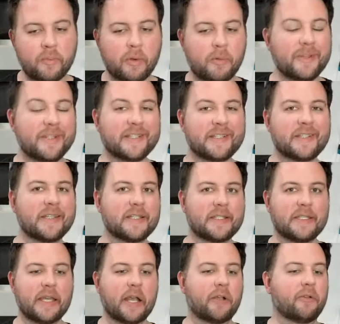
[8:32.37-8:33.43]
but we just didn't
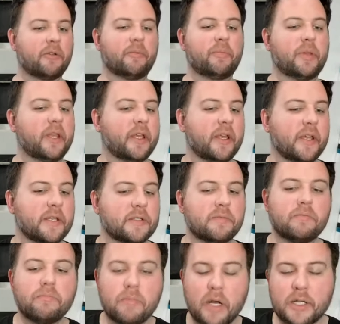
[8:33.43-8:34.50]
see Eklund play
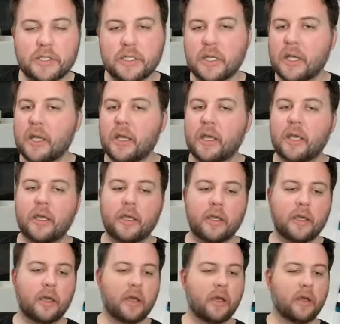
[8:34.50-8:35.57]
as much.
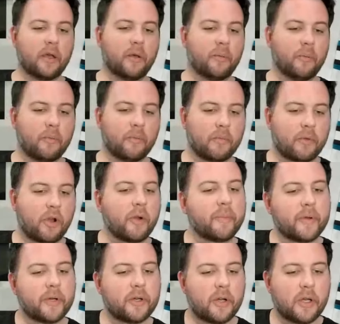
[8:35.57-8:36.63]
Um,
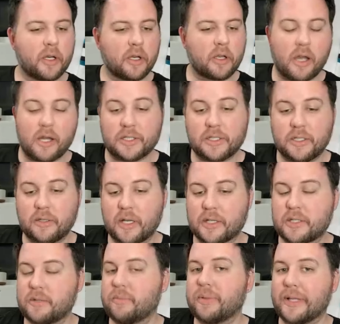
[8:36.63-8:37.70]
Carpenter and Kostin
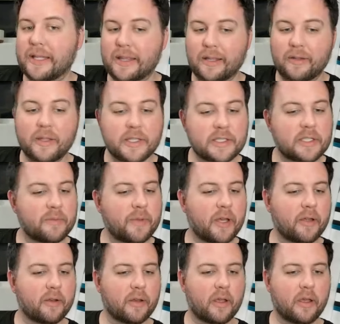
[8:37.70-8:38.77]
actually played the least
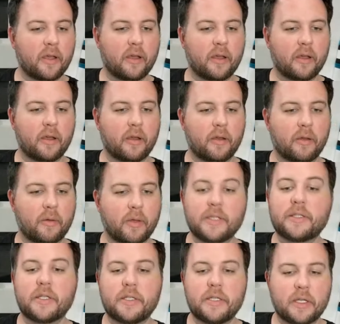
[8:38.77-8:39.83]
amount, uh,
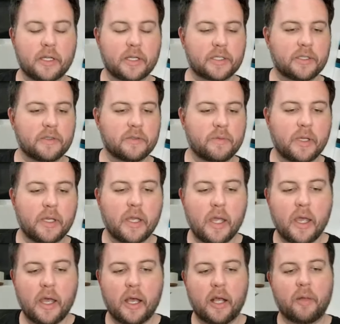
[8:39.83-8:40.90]
and Zadina, excuse me,
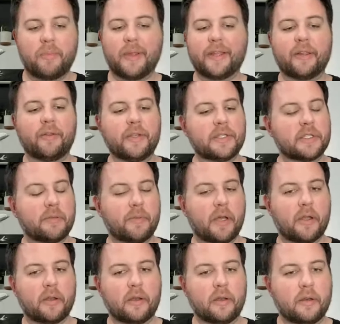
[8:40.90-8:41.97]
uh, played the least
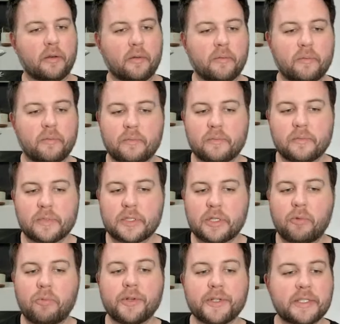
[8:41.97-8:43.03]
amount. And
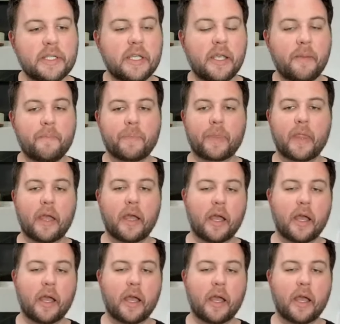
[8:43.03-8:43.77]
so we'll see.